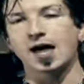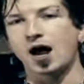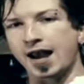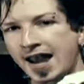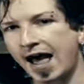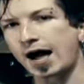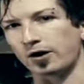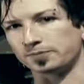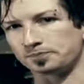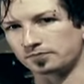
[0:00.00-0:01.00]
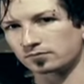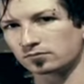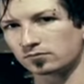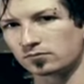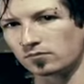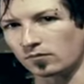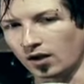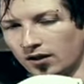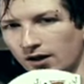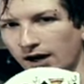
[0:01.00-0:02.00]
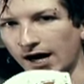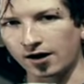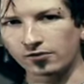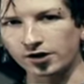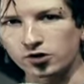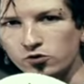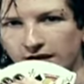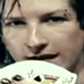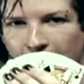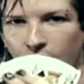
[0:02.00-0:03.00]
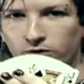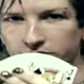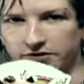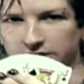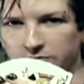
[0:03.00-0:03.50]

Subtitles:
Now, How do you get out of this